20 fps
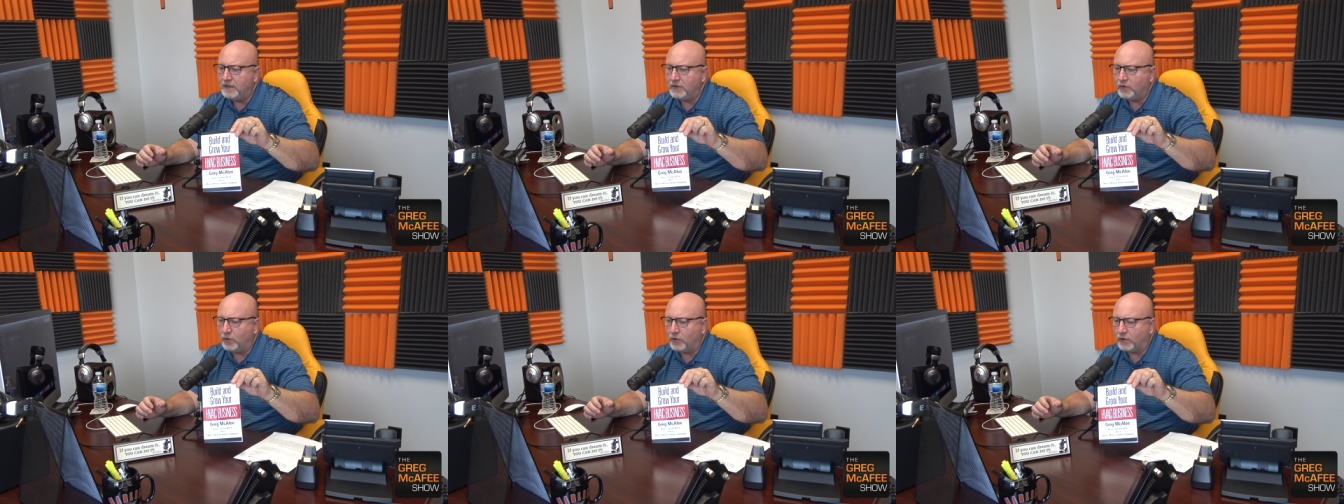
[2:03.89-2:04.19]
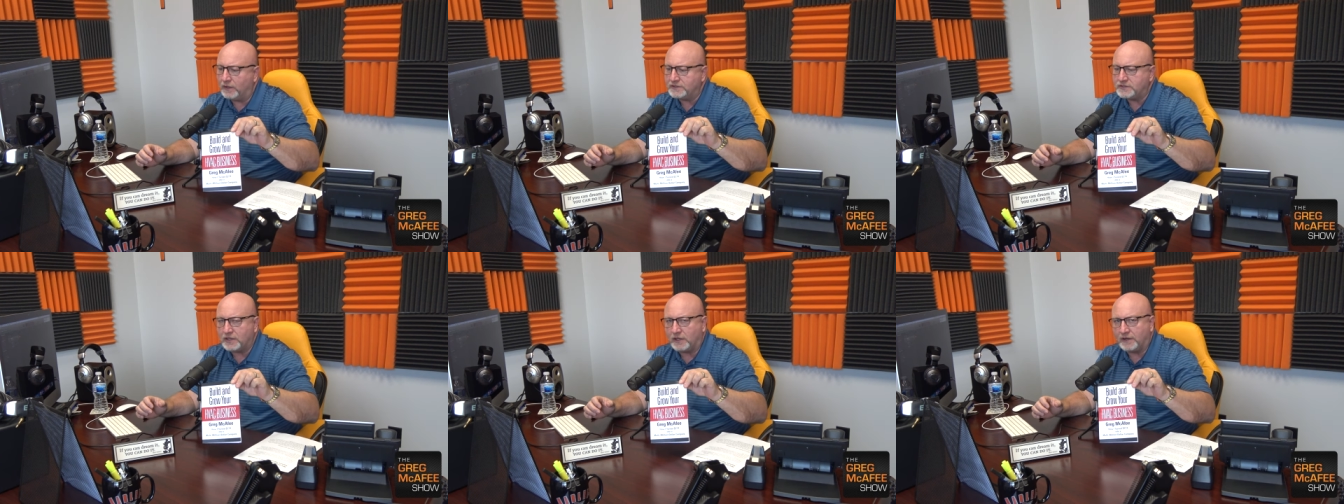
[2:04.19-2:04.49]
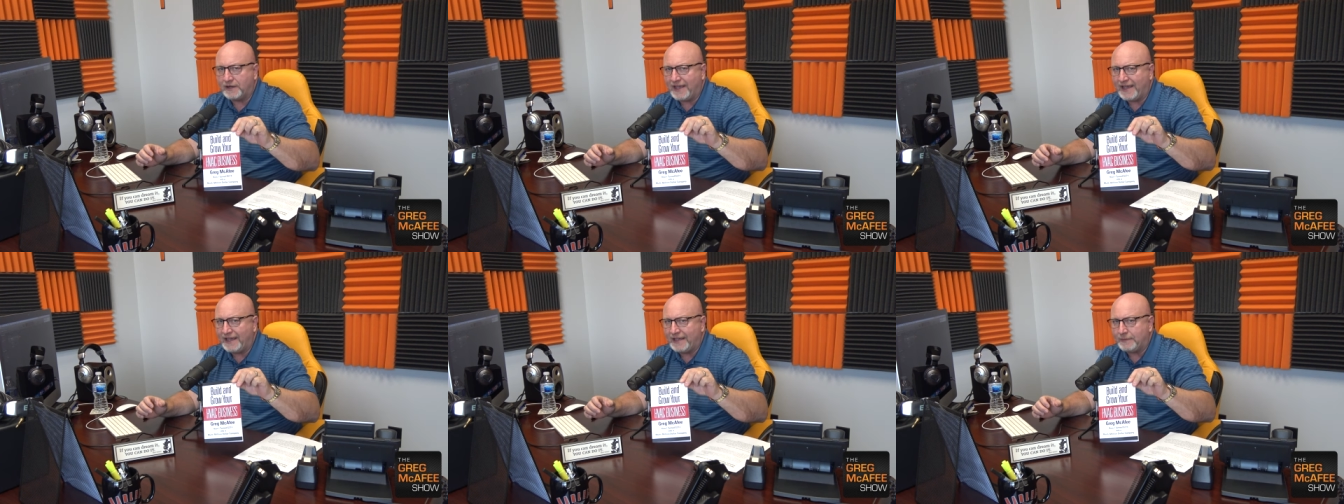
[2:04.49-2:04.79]
or it's
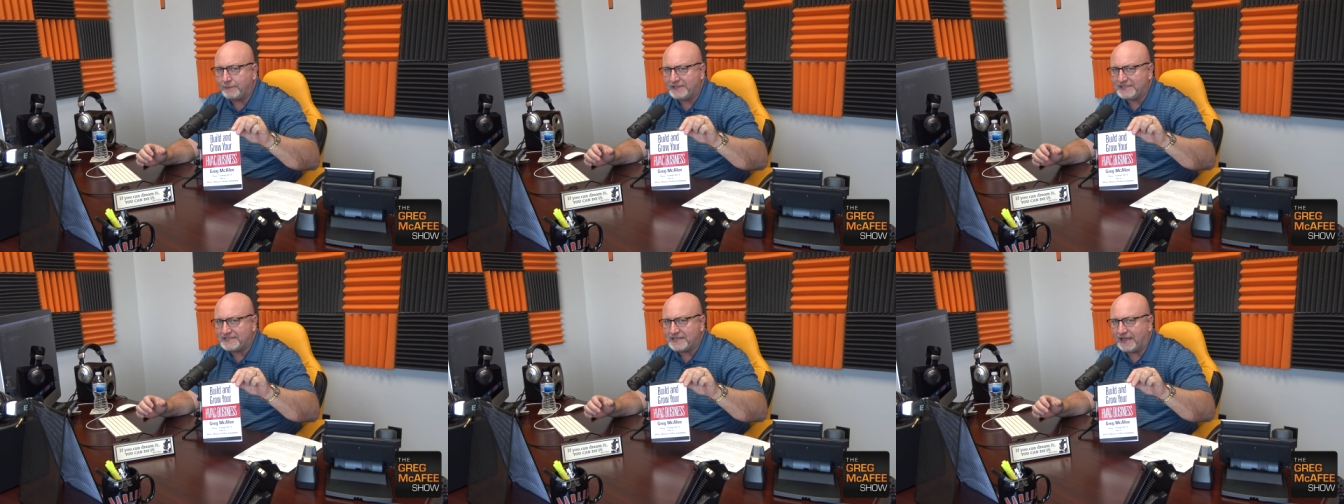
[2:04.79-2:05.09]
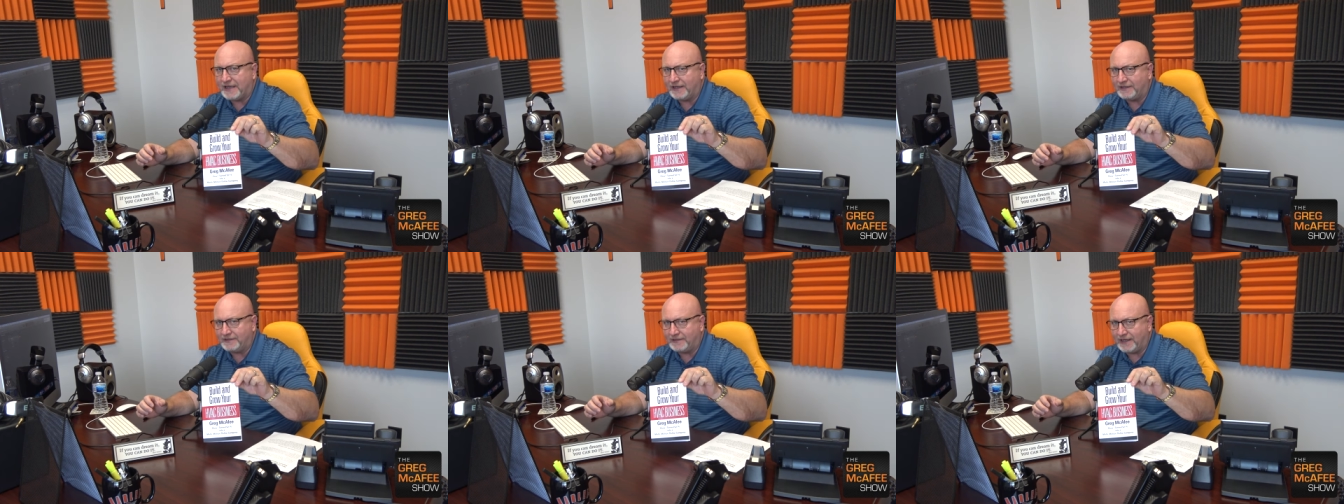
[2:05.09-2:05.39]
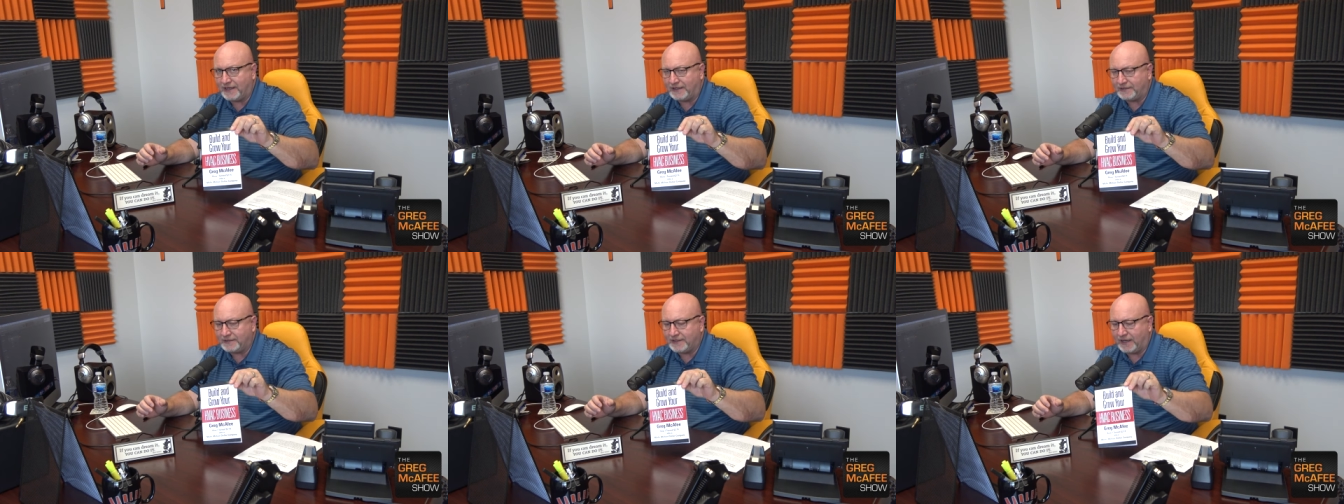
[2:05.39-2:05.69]
on
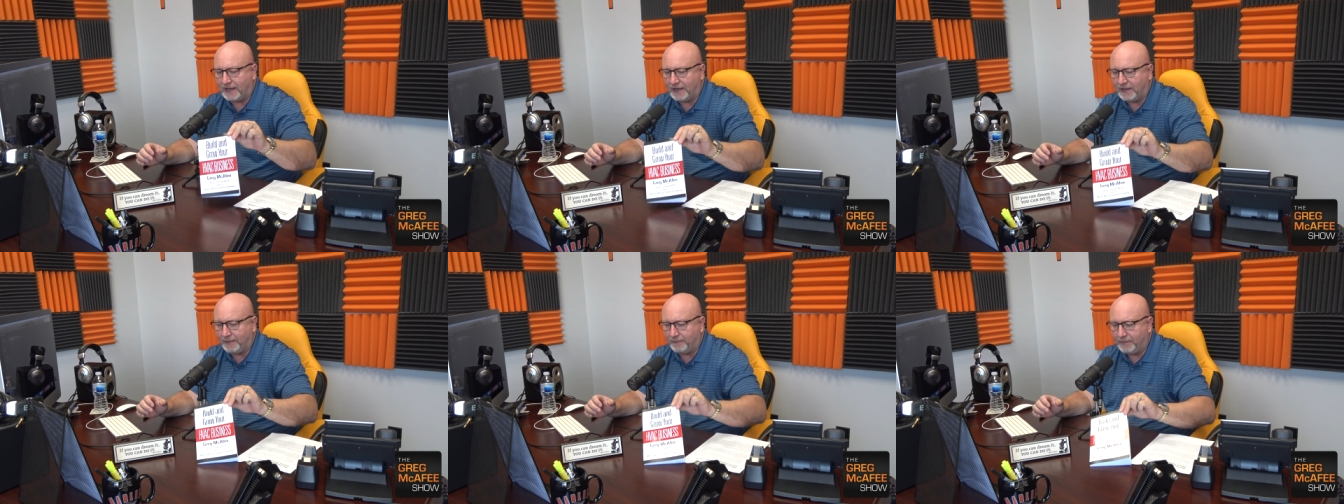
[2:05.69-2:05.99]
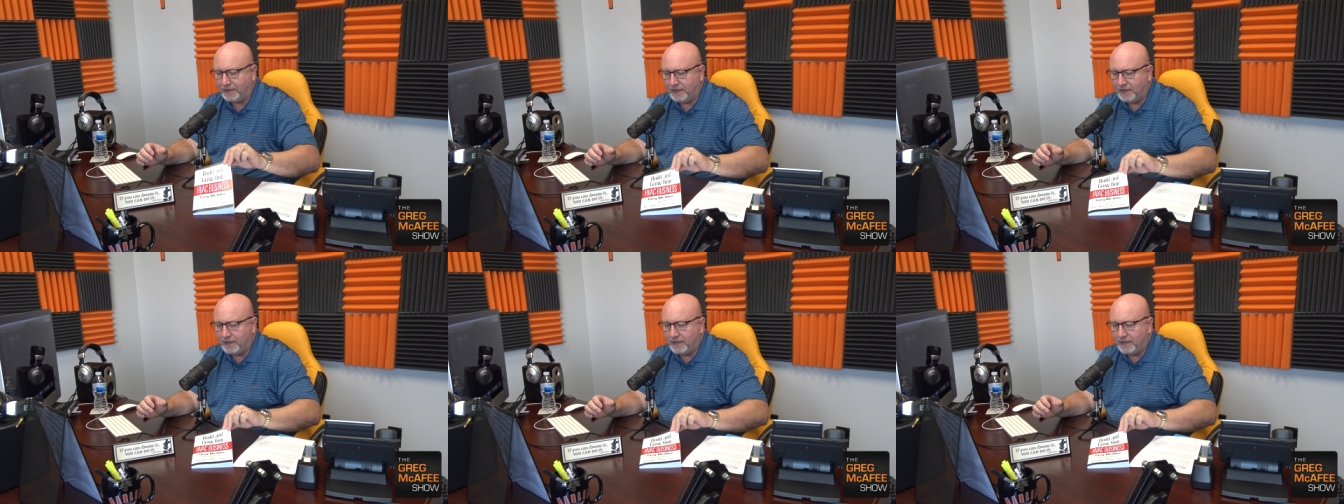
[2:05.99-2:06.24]
amazon.com.